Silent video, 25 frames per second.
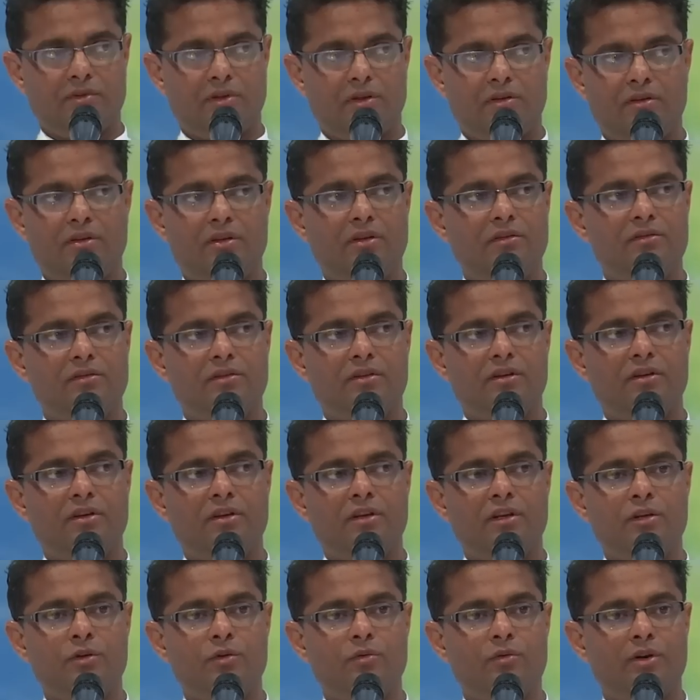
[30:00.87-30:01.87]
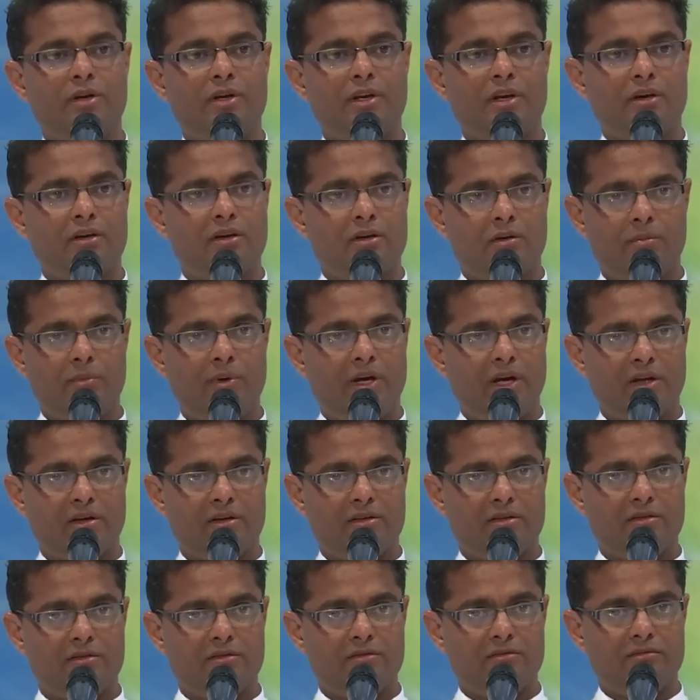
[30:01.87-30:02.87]
And then suddenly you were taken
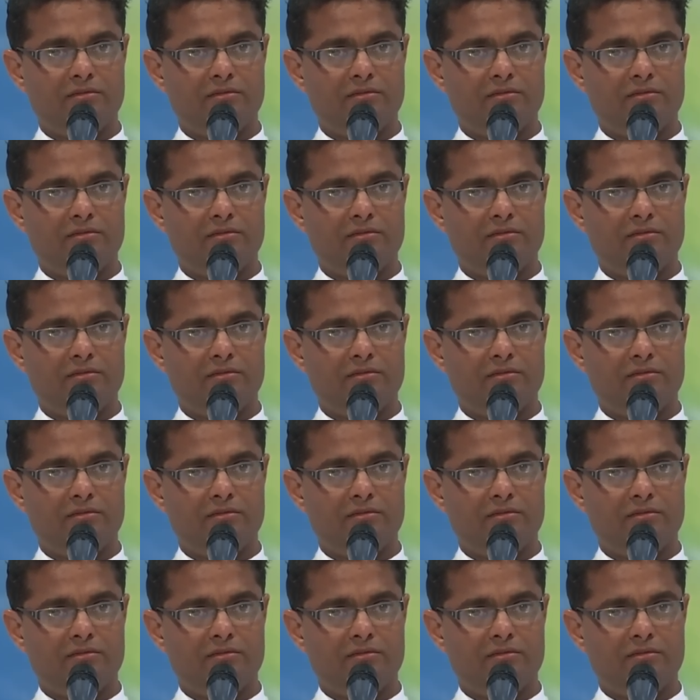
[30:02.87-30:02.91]
aback.